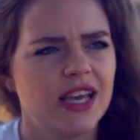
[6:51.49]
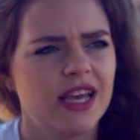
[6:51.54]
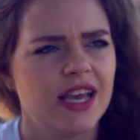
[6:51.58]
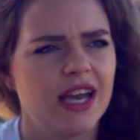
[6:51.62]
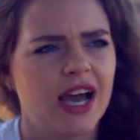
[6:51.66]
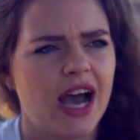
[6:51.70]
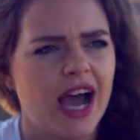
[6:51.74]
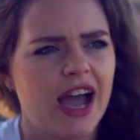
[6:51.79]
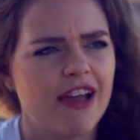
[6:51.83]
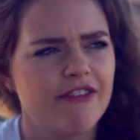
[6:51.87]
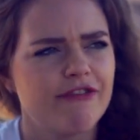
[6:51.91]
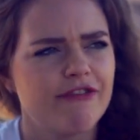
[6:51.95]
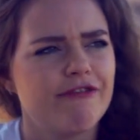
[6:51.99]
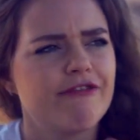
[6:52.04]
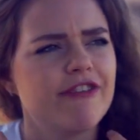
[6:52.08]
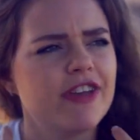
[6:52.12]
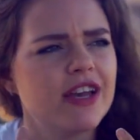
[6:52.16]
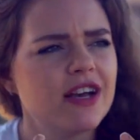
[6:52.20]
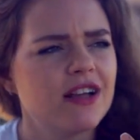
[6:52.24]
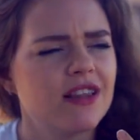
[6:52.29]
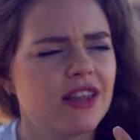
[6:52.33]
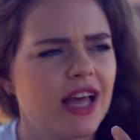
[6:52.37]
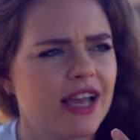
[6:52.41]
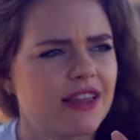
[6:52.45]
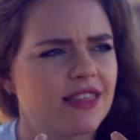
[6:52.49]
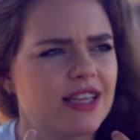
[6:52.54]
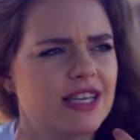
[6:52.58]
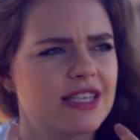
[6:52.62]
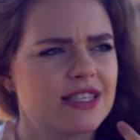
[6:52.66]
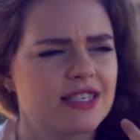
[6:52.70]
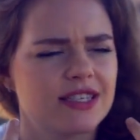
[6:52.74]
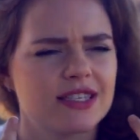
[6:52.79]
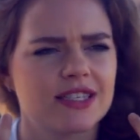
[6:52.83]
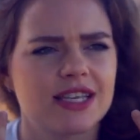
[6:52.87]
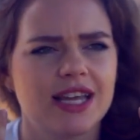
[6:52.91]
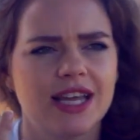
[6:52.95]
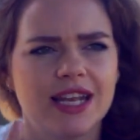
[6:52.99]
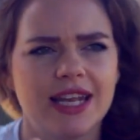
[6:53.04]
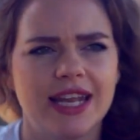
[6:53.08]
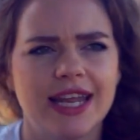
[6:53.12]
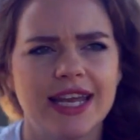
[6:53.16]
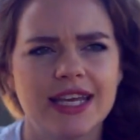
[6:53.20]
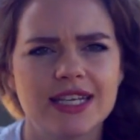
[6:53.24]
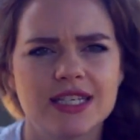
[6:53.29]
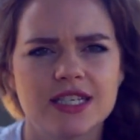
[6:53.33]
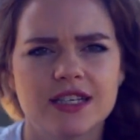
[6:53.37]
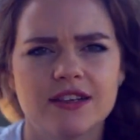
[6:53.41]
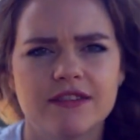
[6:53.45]
I feel like there's this
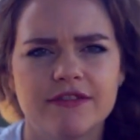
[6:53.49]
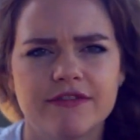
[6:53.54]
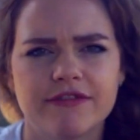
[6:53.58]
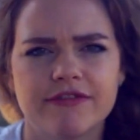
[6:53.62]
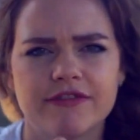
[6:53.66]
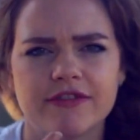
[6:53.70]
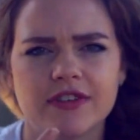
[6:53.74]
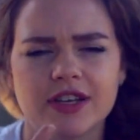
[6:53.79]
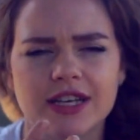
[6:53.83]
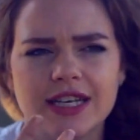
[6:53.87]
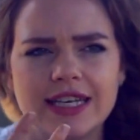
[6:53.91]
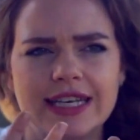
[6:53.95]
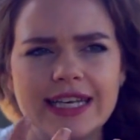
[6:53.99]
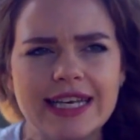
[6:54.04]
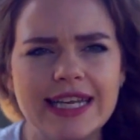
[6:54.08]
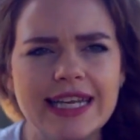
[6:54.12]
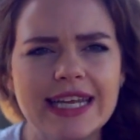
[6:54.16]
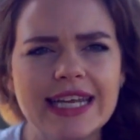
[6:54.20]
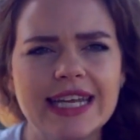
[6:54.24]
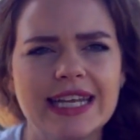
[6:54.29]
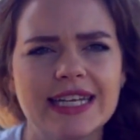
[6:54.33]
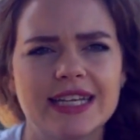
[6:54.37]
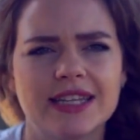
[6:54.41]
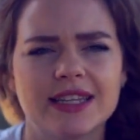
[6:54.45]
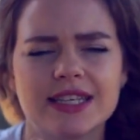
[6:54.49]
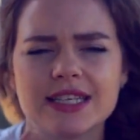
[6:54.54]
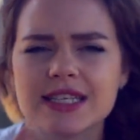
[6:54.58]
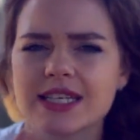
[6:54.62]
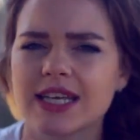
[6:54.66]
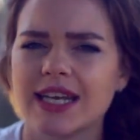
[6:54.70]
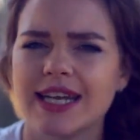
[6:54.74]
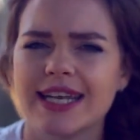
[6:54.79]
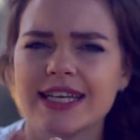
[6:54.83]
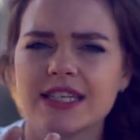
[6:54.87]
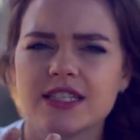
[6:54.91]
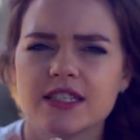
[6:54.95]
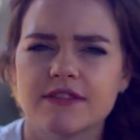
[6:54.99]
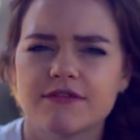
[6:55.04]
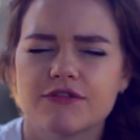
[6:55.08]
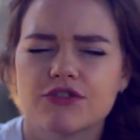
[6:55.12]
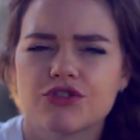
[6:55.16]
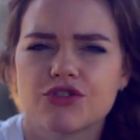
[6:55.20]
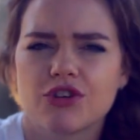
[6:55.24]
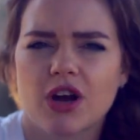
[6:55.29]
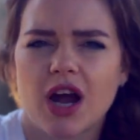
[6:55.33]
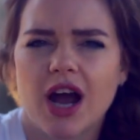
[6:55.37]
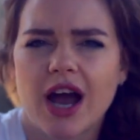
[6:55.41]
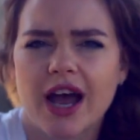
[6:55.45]
collective need and this collective
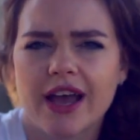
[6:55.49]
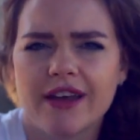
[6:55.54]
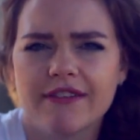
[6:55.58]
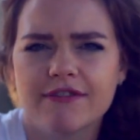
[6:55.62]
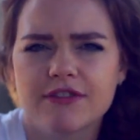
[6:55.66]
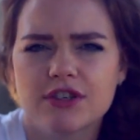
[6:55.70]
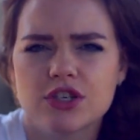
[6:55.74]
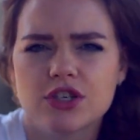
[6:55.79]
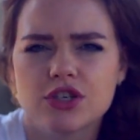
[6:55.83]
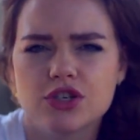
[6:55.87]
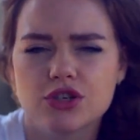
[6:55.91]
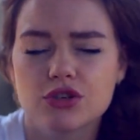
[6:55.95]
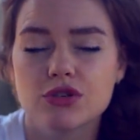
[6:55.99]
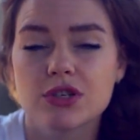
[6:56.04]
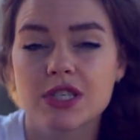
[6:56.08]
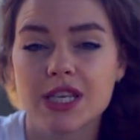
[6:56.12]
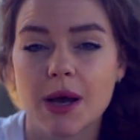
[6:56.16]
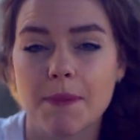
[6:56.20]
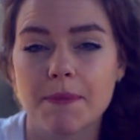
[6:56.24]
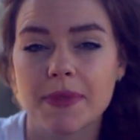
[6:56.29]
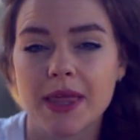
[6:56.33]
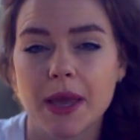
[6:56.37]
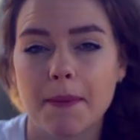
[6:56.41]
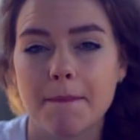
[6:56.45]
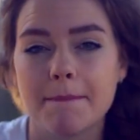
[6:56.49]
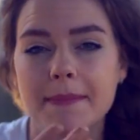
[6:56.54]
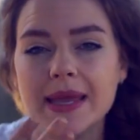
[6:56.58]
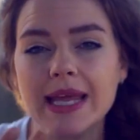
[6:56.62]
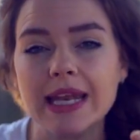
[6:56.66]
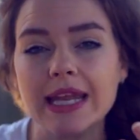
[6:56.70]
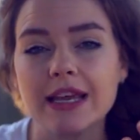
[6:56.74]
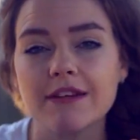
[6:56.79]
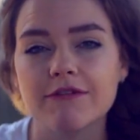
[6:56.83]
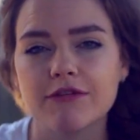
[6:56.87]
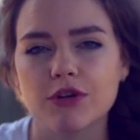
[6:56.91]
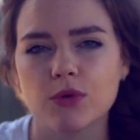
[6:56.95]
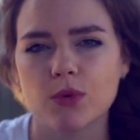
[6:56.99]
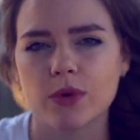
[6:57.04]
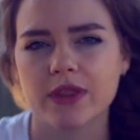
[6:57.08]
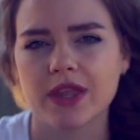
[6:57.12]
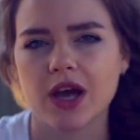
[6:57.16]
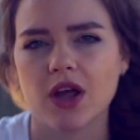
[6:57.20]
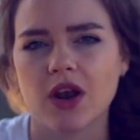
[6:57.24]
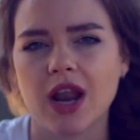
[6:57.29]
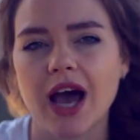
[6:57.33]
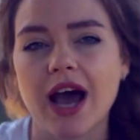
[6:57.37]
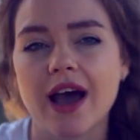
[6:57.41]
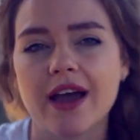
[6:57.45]
drive to do something meaningful with
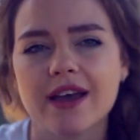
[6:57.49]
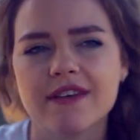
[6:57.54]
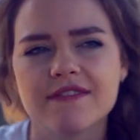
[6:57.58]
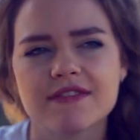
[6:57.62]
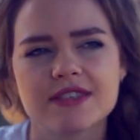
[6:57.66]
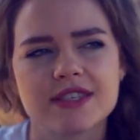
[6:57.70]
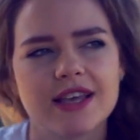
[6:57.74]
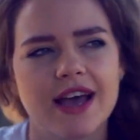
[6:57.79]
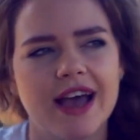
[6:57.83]
our lives.